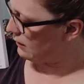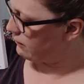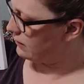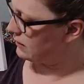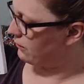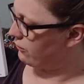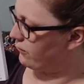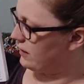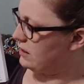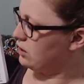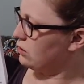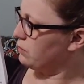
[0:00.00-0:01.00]
If it's a
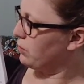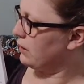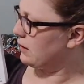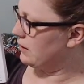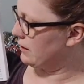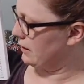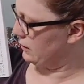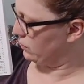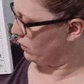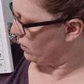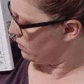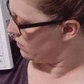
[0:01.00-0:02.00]
fish, put it in this
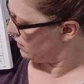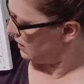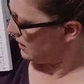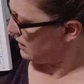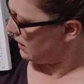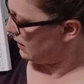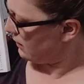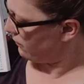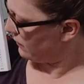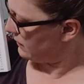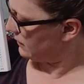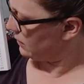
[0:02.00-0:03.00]
row. If
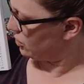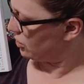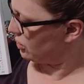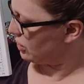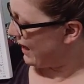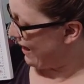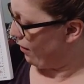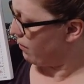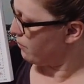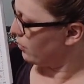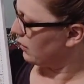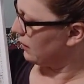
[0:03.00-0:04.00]
it's a
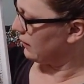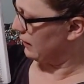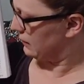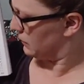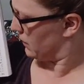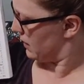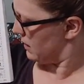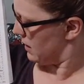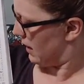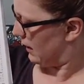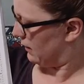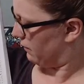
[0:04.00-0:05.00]
shell, put it in this one.
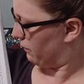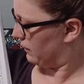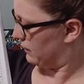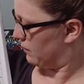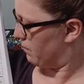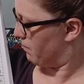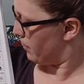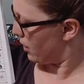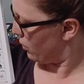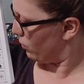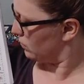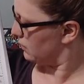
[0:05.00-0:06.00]
And if it's a
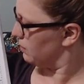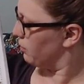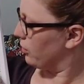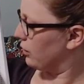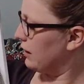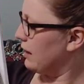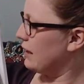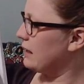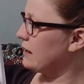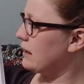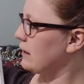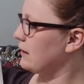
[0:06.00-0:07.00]
boat, put it
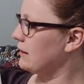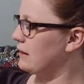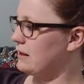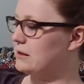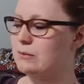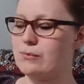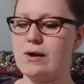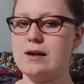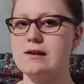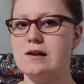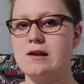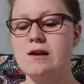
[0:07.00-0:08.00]
in this
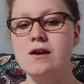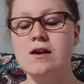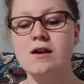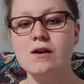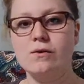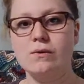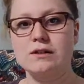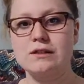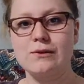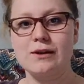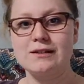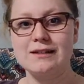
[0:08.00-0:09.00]
one. Once
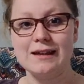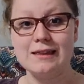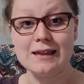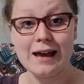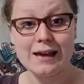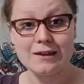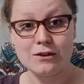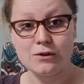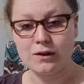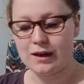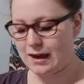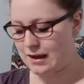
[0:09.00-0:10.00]
you are done that, you
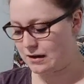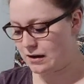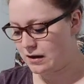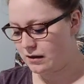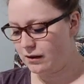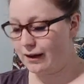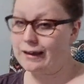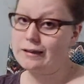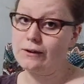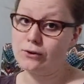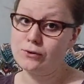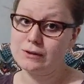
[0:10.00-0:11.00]
can, and
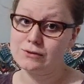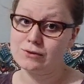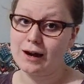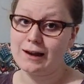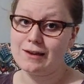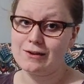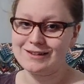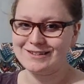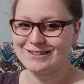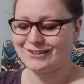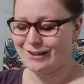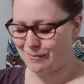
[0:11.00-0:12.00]
the glue is dry, you can
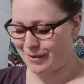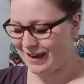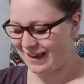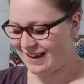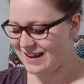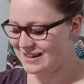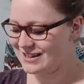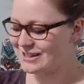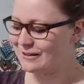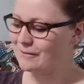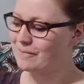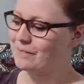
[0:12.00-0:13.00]
turn the page.